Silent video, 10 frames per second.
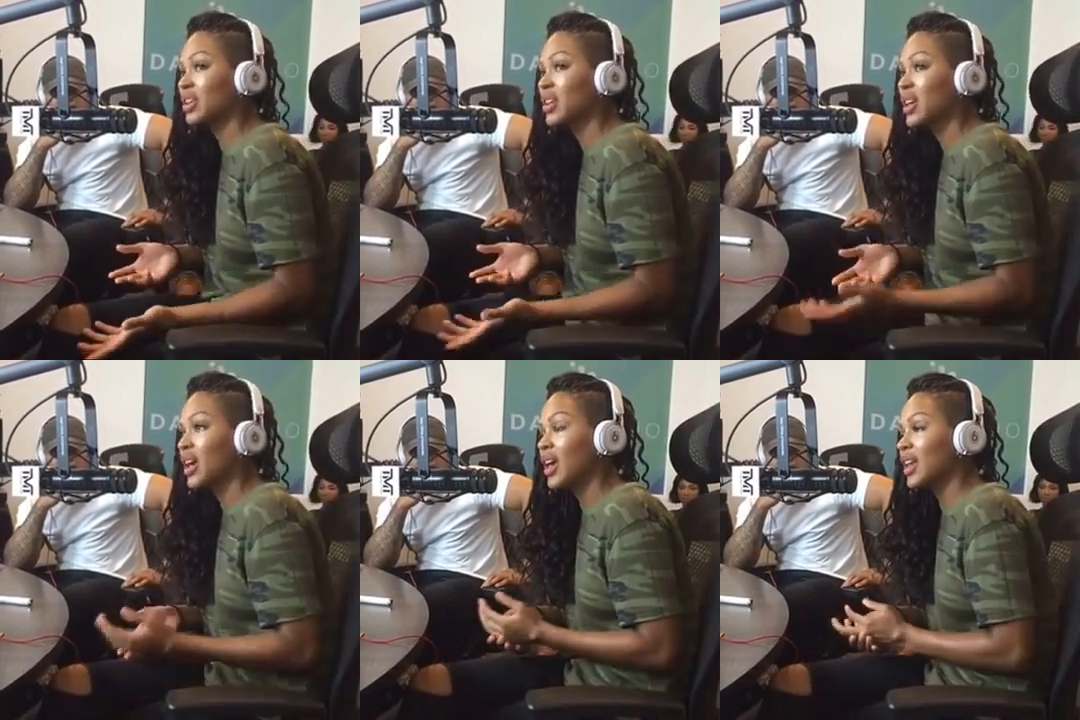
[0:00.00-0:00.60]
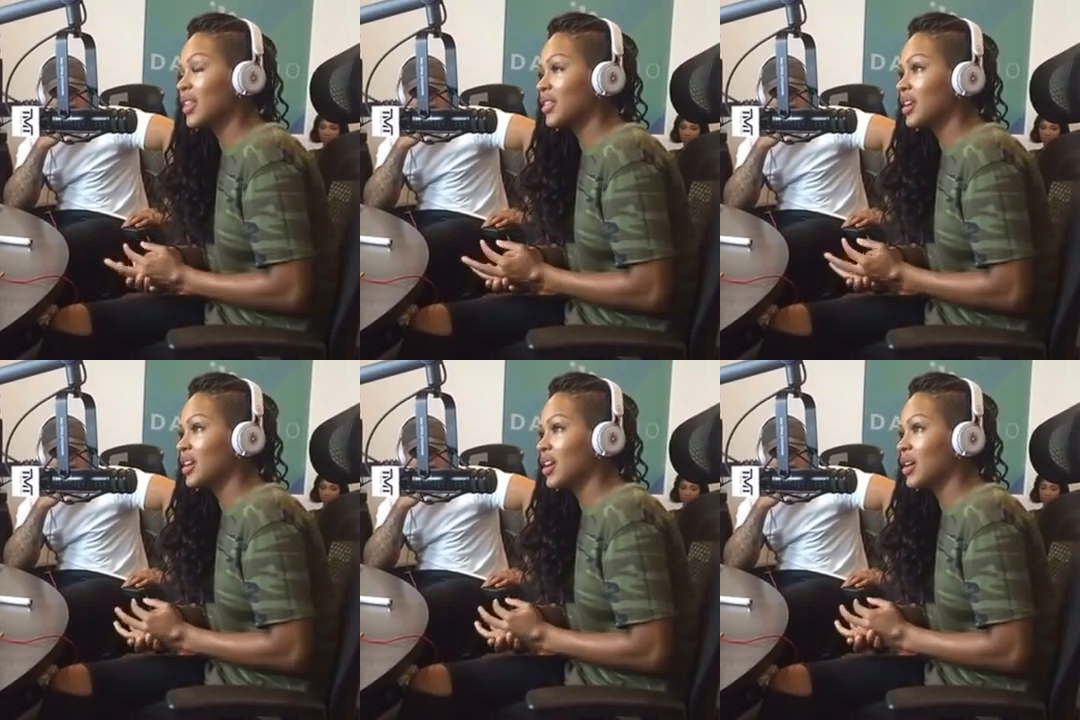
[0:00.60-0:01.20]
Mm-hmm. And I
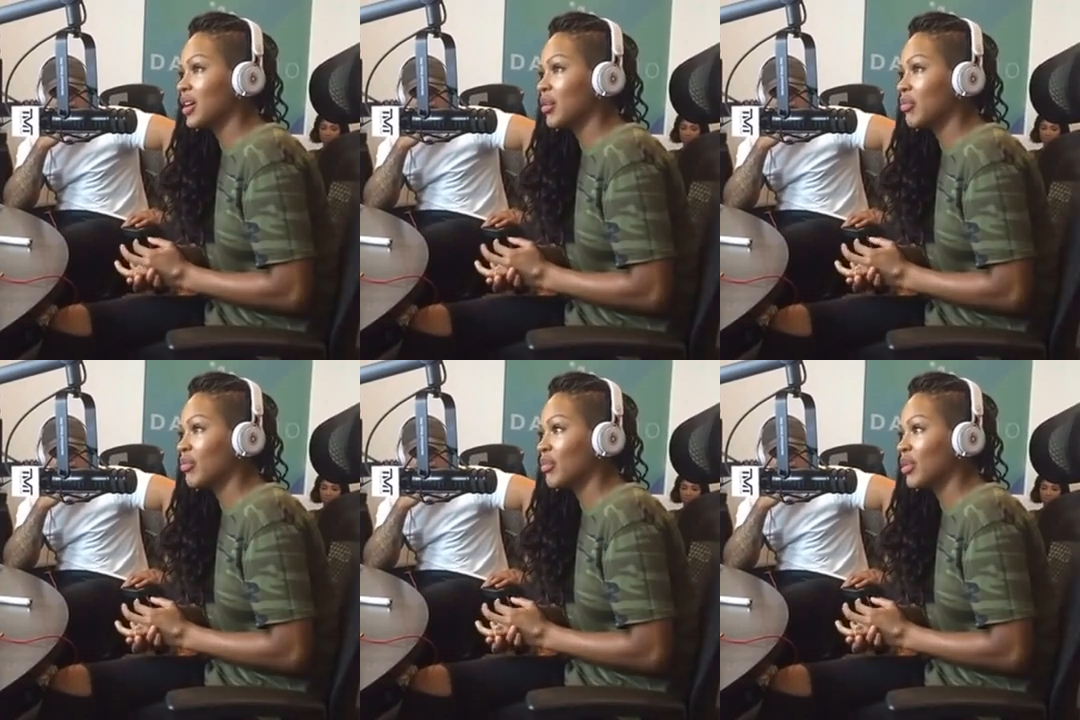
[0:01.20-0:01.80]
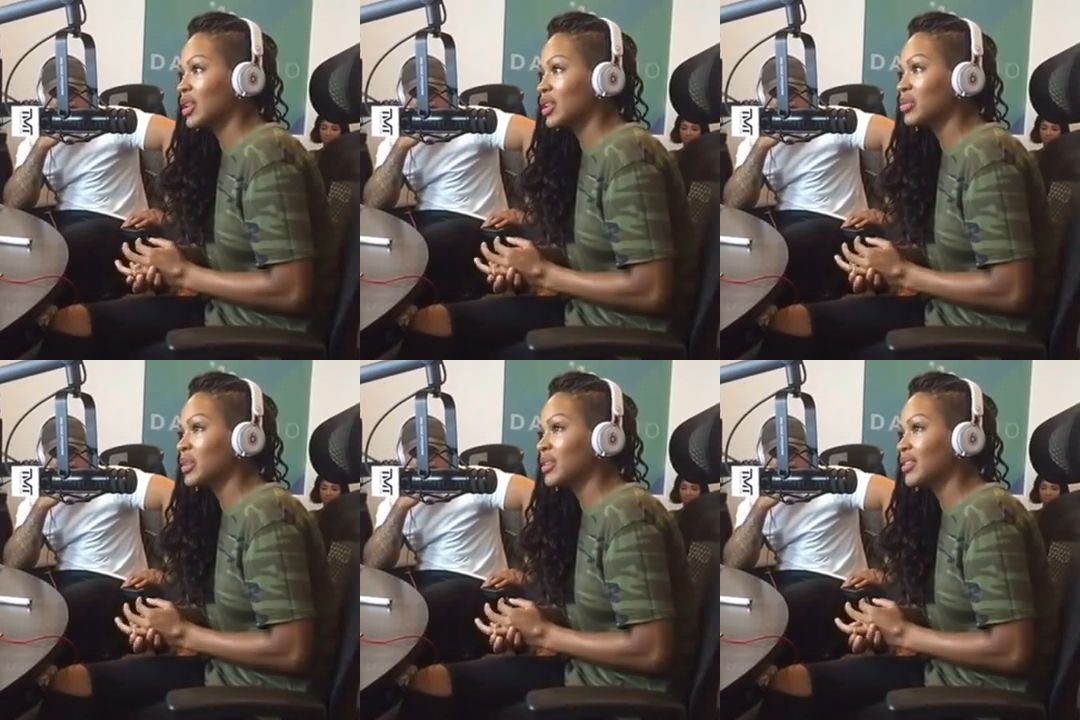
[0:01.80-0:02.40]
think
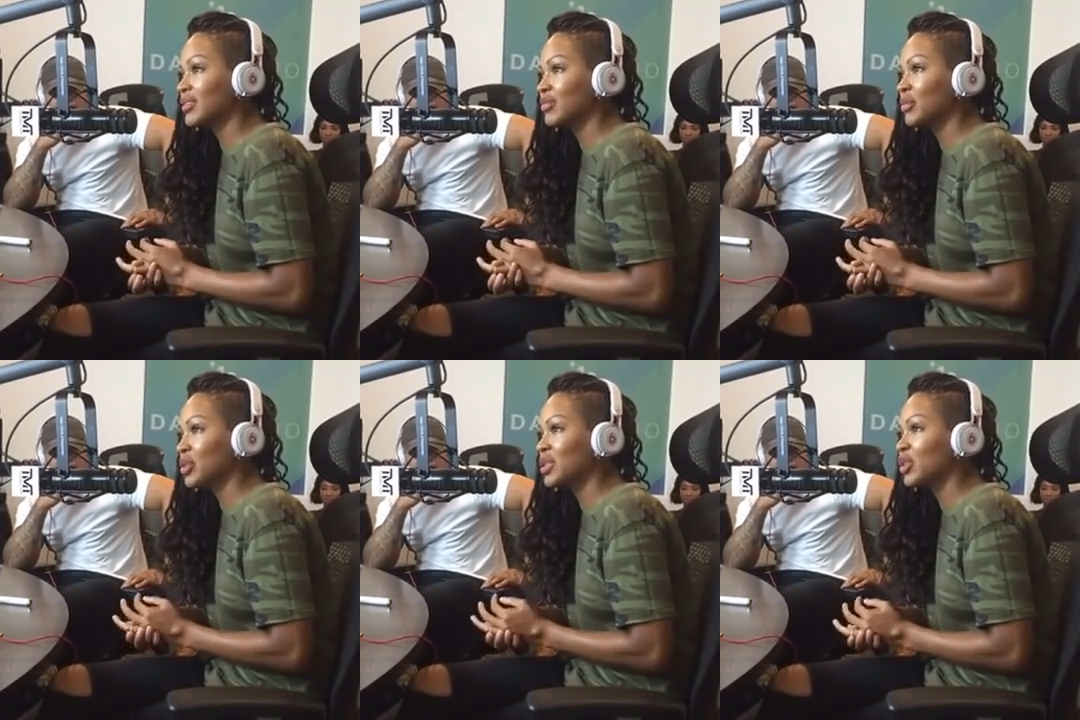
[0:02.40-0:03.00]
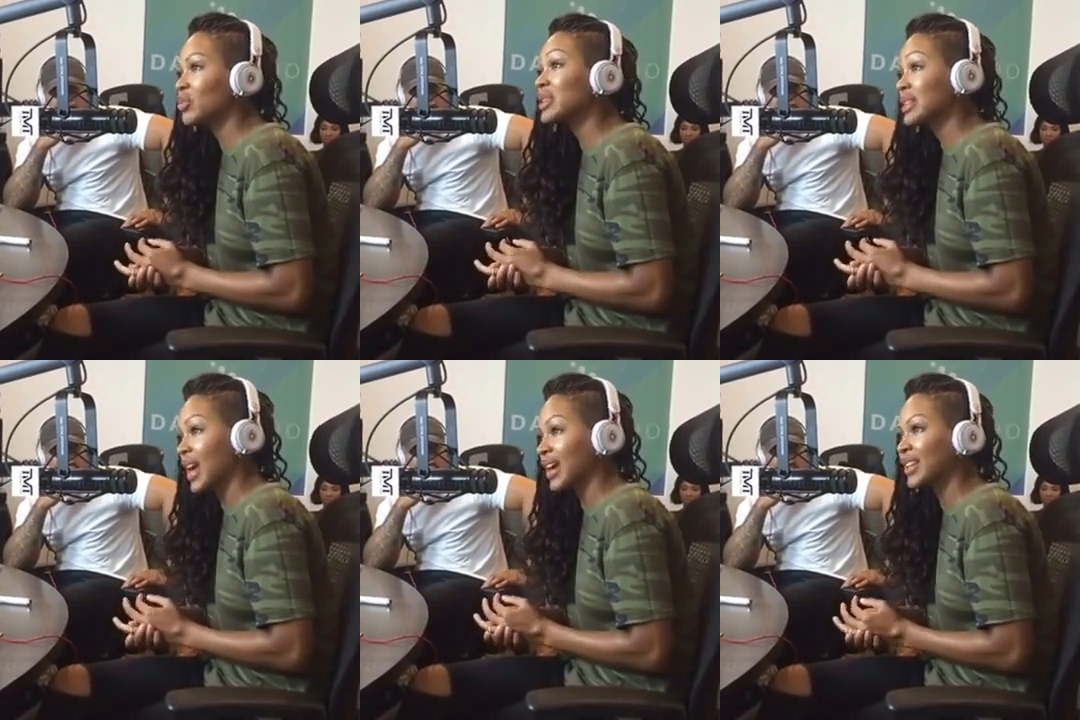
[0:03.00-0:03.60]
we're a little
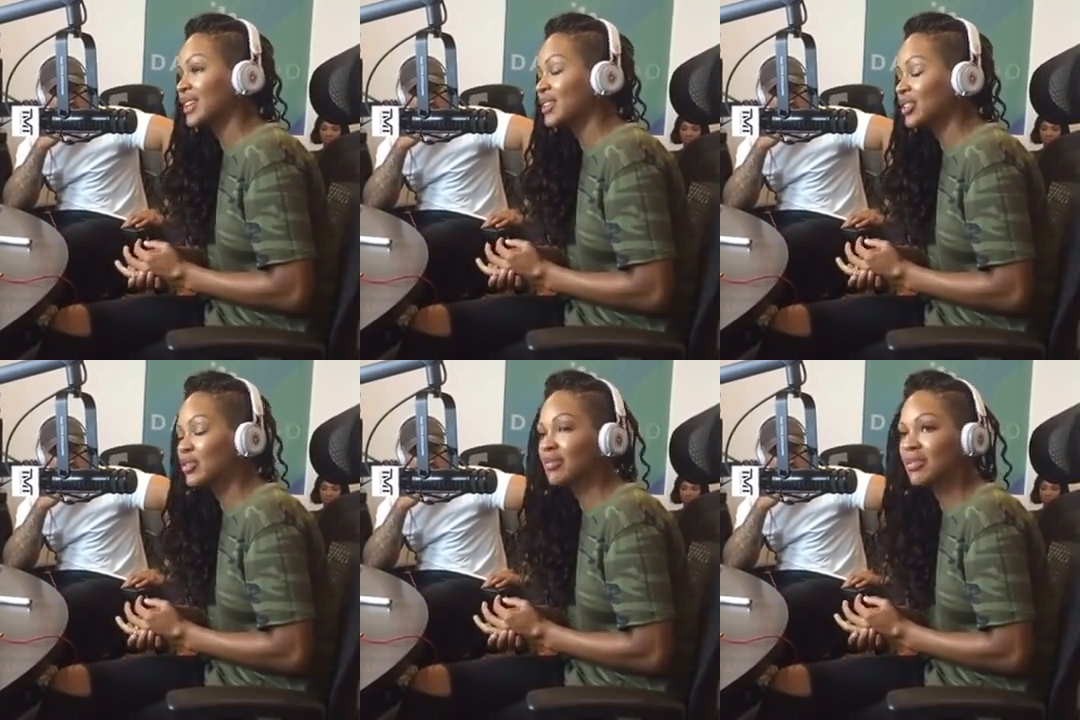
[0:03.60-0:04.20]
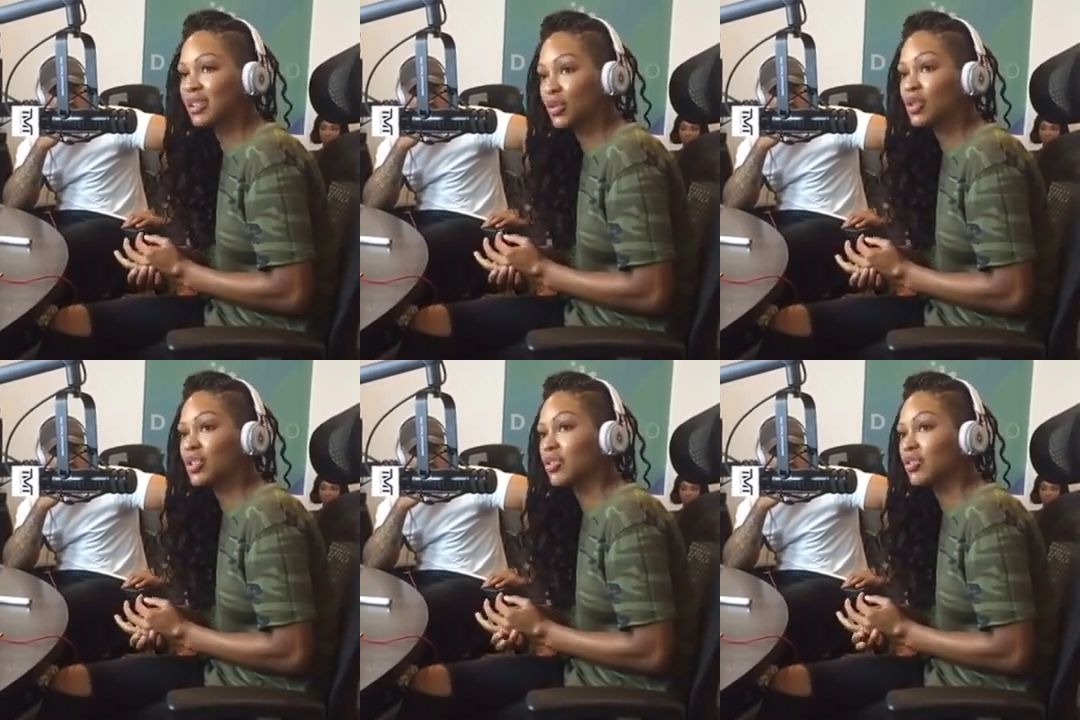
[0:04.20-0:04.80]
misguided, a little
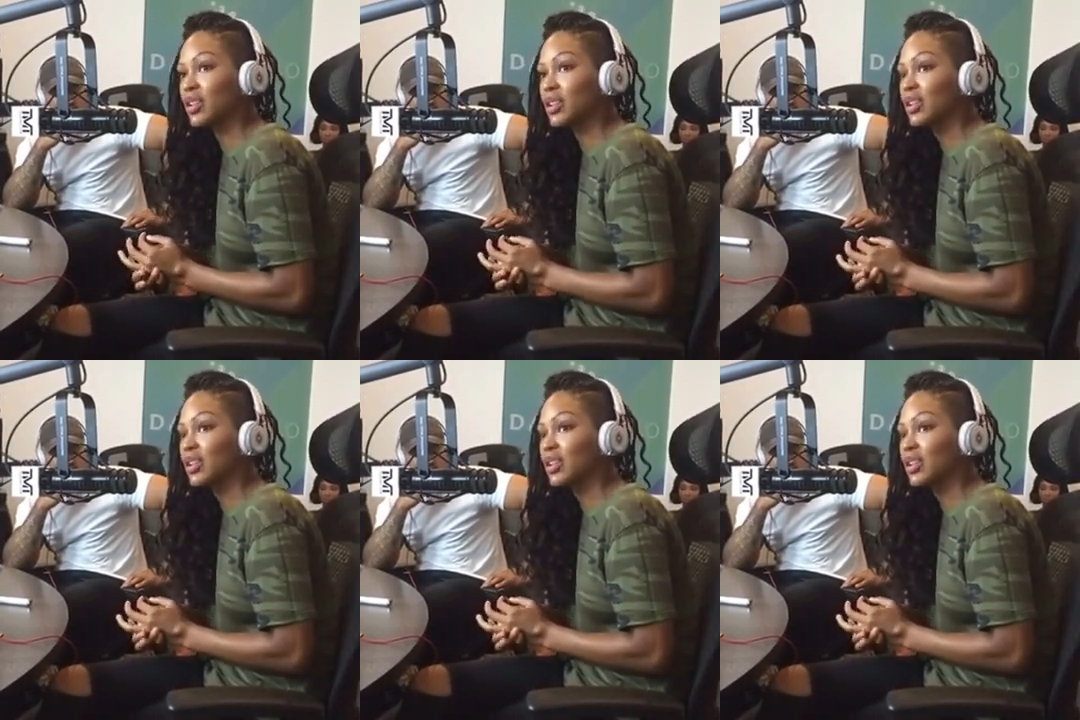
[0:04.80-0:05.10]
delusional, and